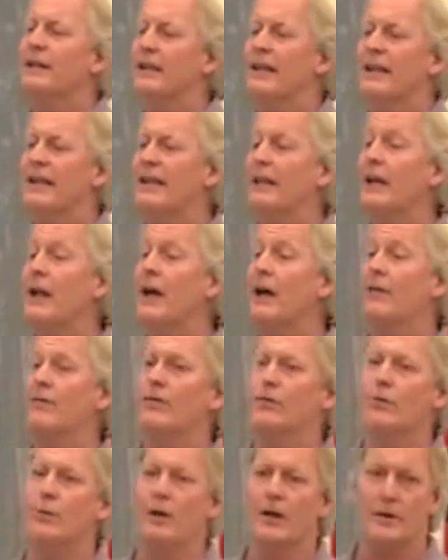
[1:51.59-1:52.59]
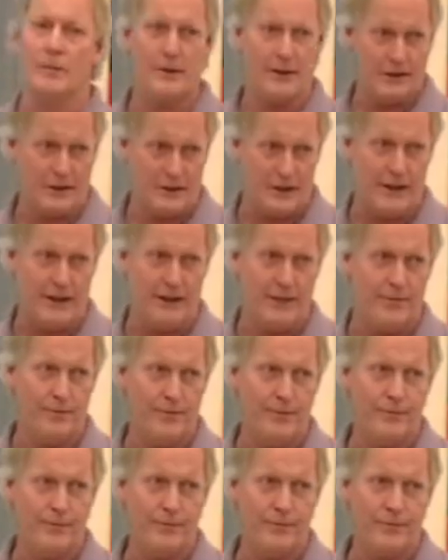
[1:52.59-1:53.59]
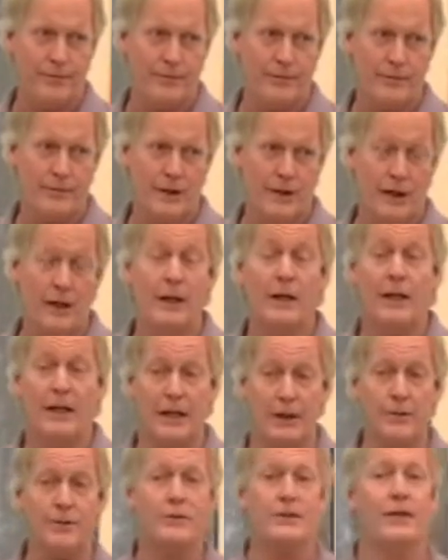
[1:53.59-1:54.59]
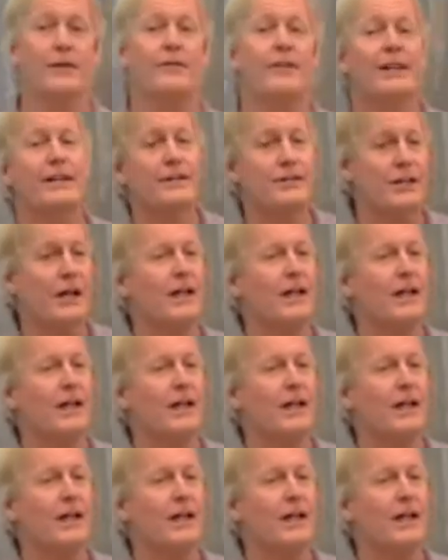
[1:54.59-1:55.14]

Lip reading: that he'd ever want to be seen. He was giving his